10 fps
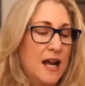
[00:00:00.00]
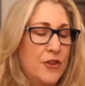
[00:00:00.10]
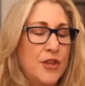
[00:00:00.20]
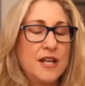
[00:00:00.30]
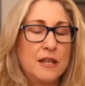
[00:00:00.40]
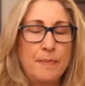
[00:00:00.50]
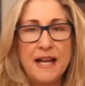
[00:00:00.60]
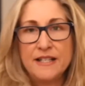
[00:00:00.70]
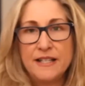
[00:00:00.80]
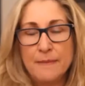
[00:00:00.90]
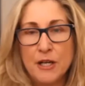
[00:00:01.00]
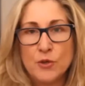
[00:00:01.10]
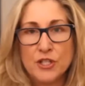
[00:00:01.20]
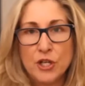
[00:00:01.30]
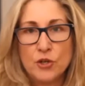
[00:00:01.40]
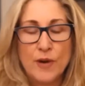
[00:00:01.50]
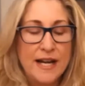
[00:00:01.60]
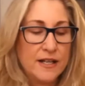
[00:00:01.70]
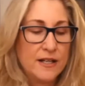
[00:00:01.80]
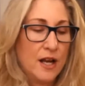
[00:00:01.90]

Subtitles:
I think the pandemic was a great